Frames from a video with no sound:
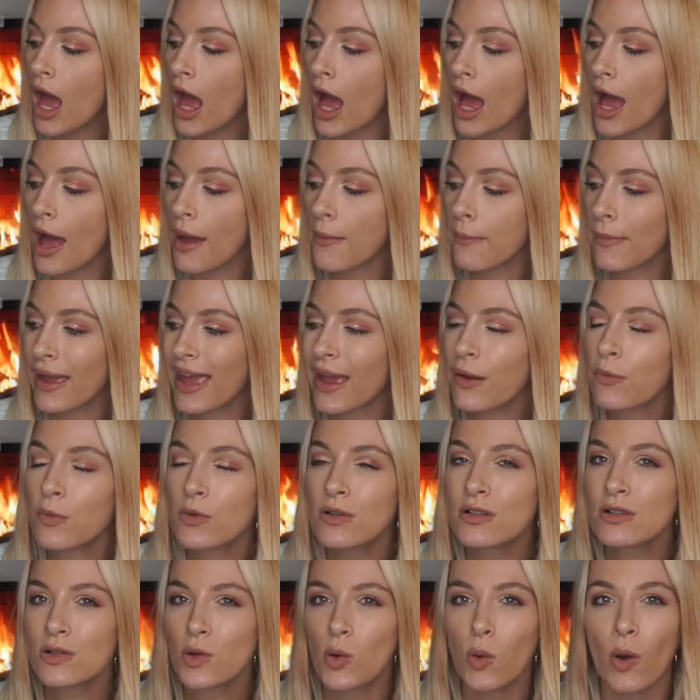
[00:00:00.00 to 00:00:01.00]
it
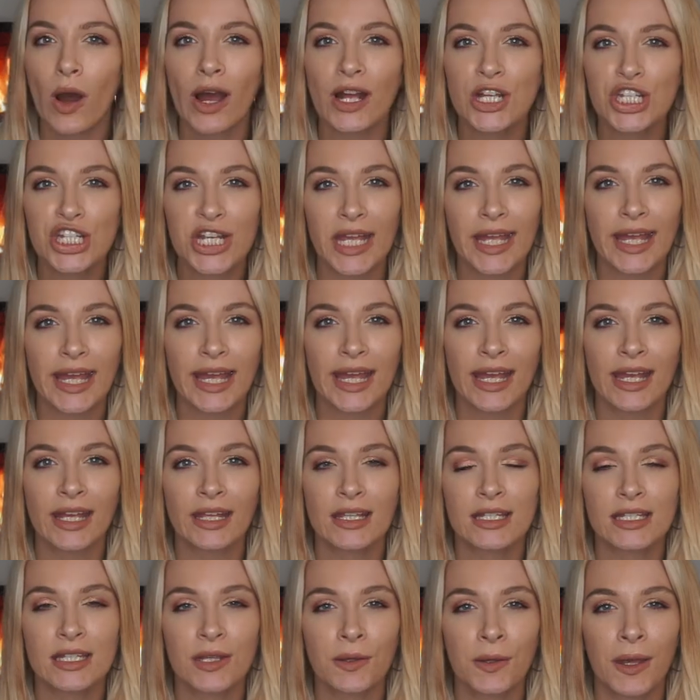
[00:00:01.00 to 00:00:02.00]
was quite tricky
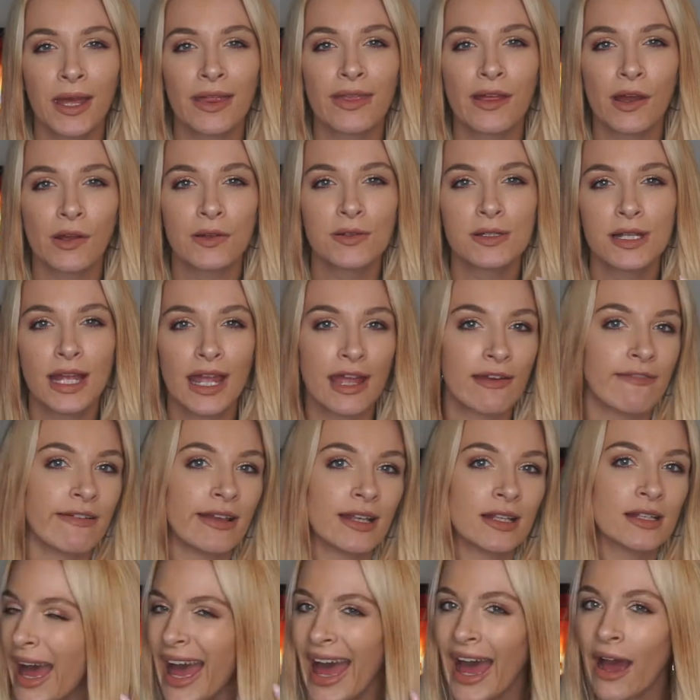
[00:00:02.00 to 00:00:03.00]
to get those
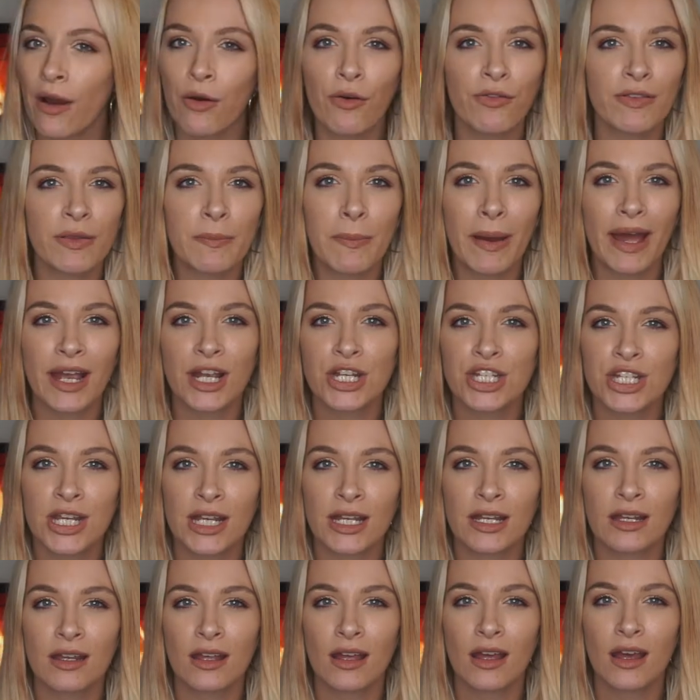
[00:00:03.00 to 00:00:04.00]
earrings out of the
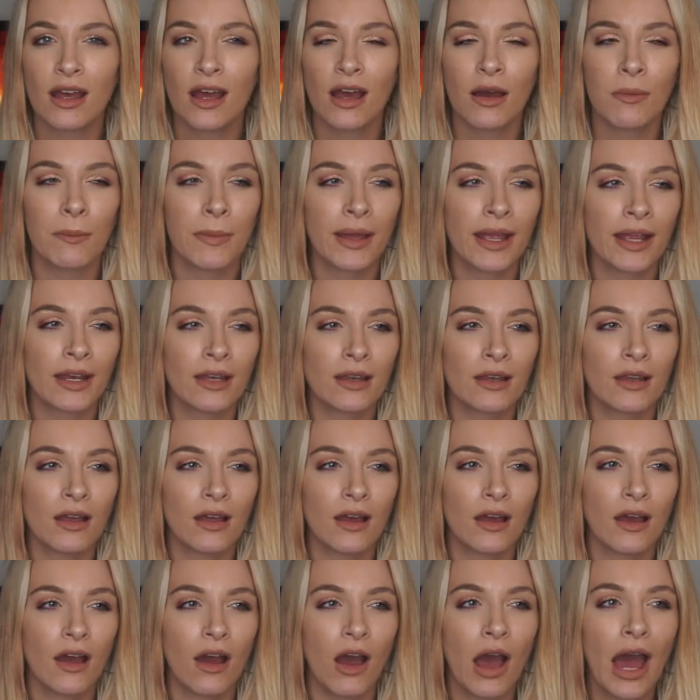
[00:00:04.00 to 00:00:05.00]
packaging. I mean,
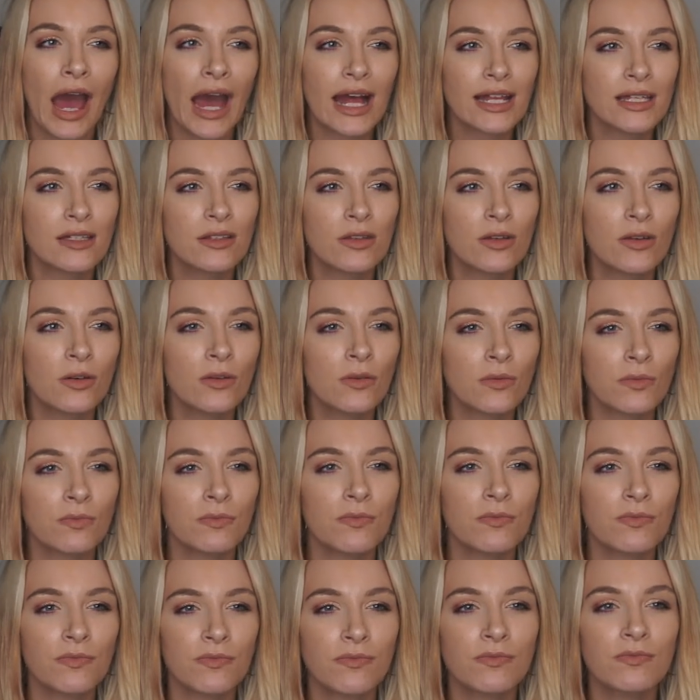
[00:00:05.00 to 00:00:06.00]
I had to
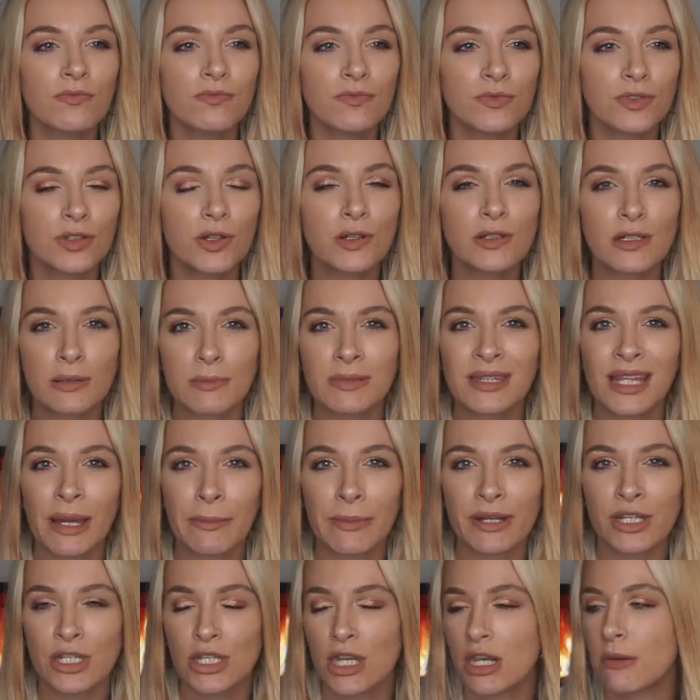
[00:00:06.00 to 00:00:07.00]
do some
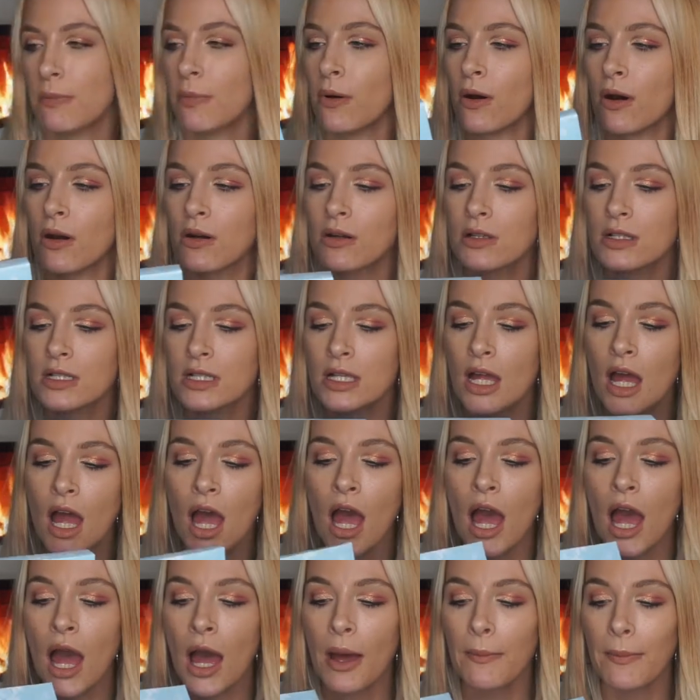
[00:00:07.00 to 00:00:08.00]
damage to the box.
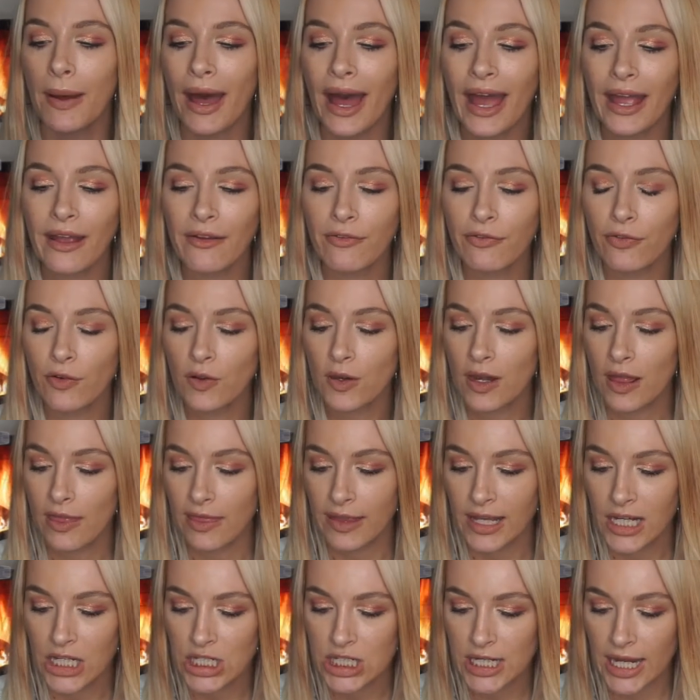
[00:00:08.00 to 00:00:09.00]
But Avon
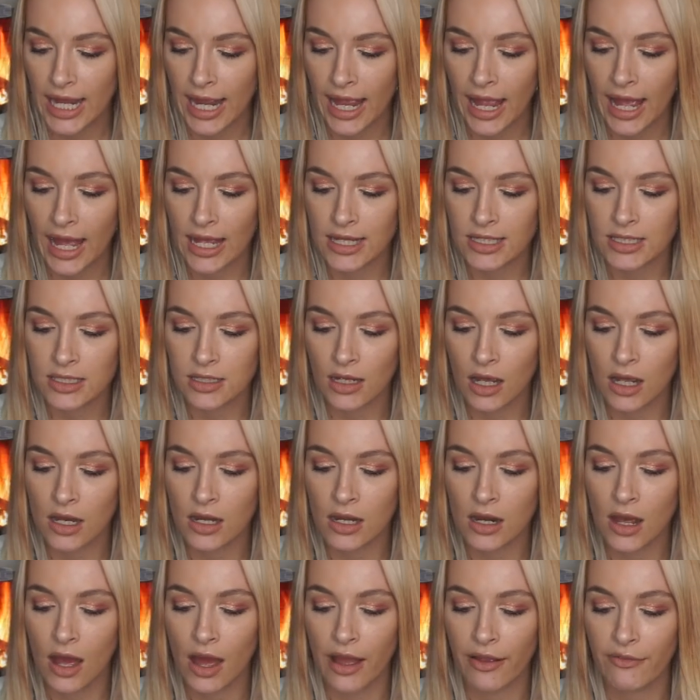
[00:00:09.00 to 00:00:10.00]
this year has
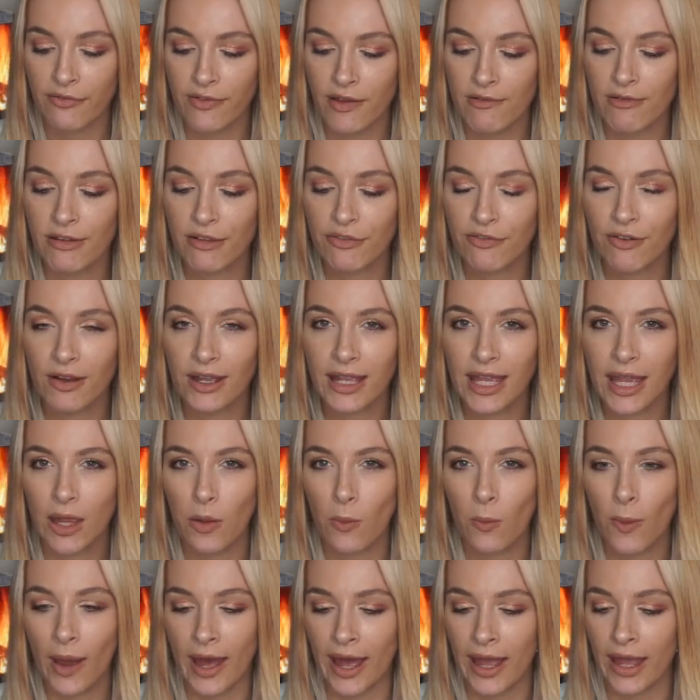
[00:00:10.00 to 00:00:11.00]
done a very funky
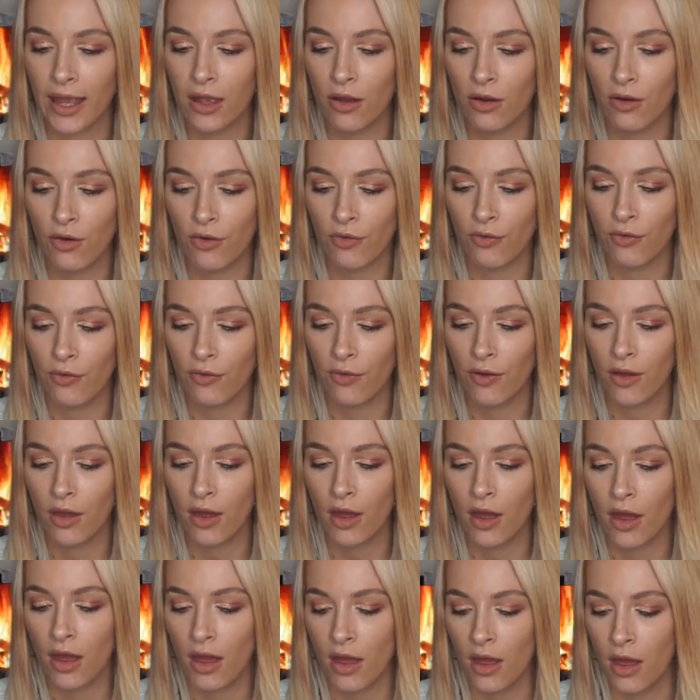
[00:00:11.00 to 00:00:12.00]
way of,
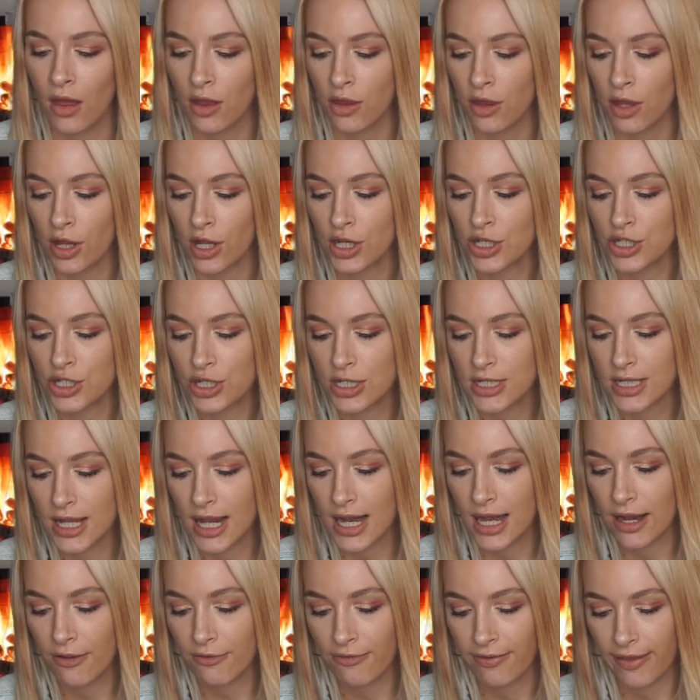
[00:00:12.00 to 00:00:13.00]
you can just
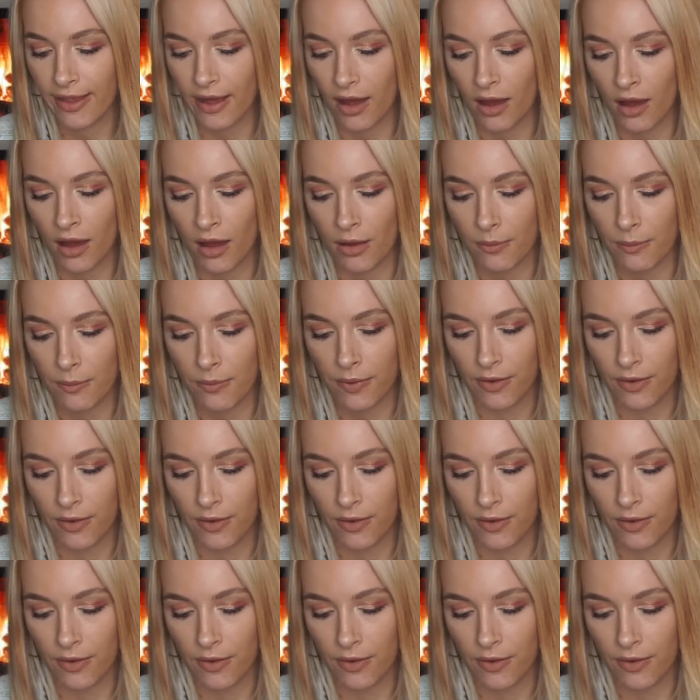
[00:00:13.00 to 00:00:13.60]
lift it up